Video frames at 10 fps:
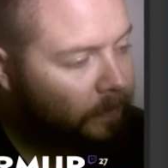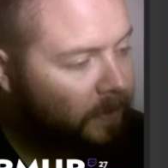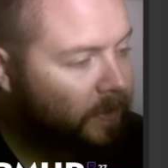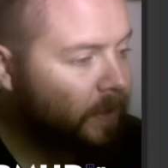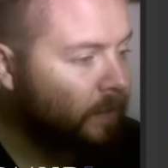
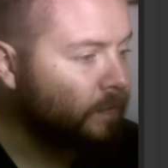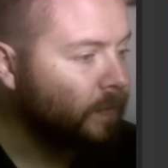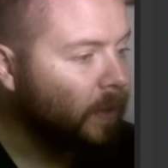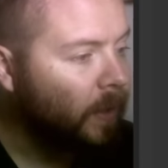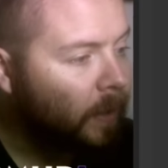Instead of,
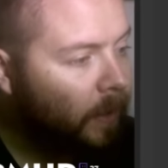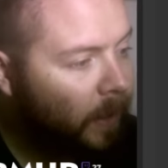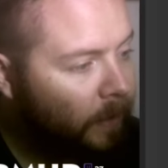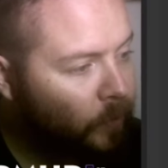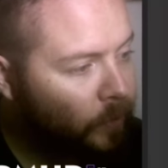
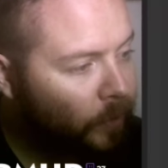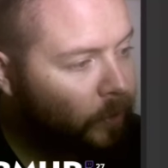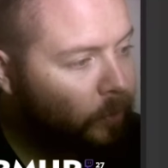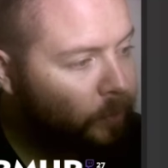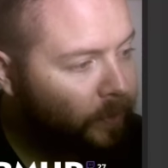I'm going to
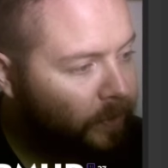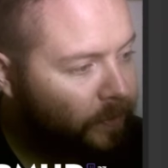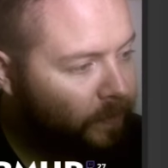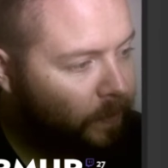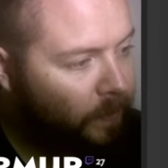copy this
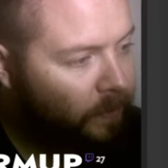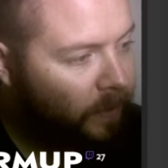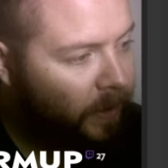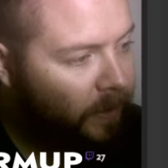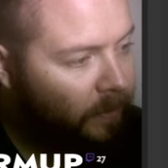photo
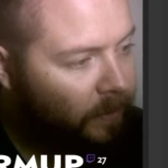today.